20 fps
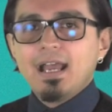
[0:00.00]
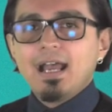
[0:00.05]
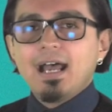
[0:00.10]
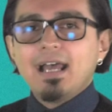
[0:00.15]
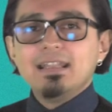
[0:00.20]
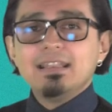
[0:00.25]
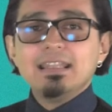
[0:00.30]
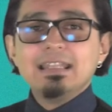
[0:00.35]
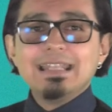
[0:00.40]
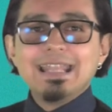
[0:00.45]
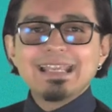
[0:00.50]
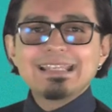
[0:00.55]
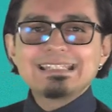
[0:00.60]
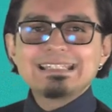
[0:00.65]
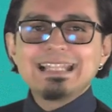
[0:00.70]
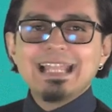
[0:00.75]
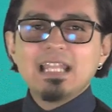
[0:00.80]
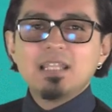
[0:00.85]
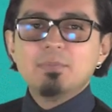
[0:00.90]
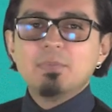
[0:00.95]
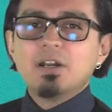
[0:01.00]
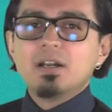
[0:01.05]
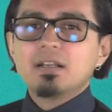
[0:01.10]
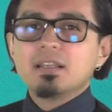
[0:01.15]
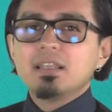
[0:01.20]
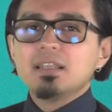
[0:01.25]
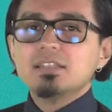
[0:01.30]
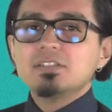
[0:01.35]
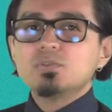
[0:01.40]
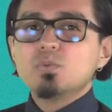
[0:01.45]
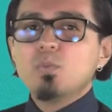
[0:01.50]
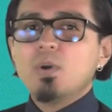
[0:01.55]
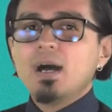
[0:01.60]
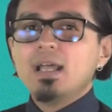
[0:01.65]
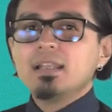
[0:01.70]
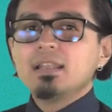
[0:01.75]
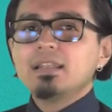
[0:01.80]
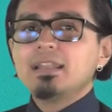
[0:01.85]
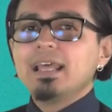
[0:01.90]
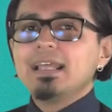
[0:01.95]
and the next landmark is
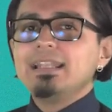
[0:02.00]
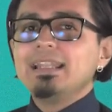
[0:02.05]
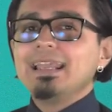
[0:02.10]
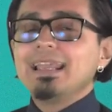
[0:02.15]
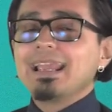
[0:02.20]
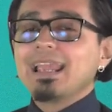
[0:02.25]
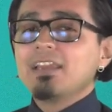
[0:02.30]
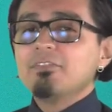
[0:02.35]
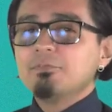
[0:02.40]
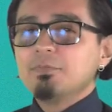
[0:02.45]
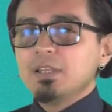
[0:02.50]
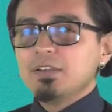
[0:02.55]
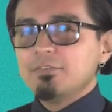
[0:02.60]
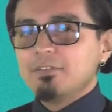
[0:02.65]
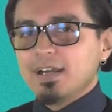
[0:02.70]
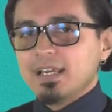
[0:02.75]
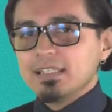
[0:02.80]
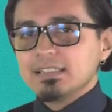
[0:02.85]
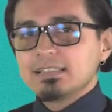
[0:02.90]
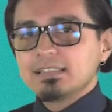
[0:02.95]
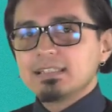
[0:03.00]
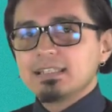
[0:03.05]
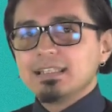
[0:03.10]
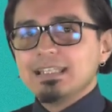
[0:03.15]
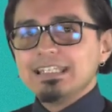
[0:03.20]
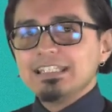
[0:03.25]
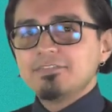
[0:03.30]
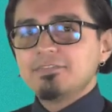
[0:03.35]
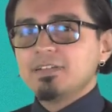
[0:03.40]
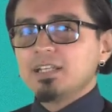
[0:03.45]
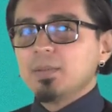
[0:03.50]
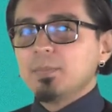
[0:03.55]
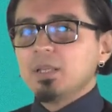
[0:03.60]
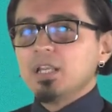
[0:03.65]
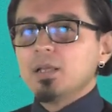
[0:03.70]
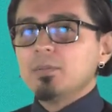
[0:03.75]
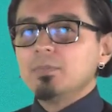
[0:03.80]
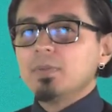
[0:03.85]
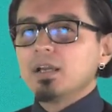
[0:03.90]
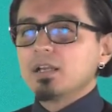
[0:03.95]
one that exemplifies this
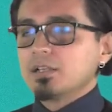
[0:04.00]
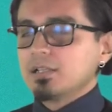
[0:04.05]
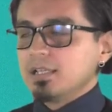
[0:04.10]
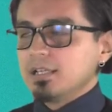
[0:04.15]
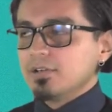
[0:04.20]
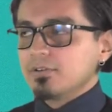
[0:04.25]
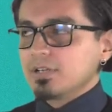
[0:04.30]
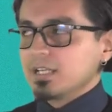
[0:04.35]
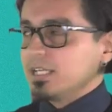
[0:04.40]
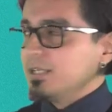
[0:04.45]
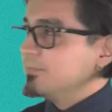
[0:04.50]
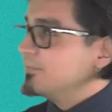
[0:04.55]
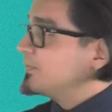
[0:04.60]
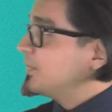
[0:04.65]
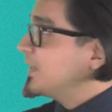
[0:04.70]
phenomenon clearly.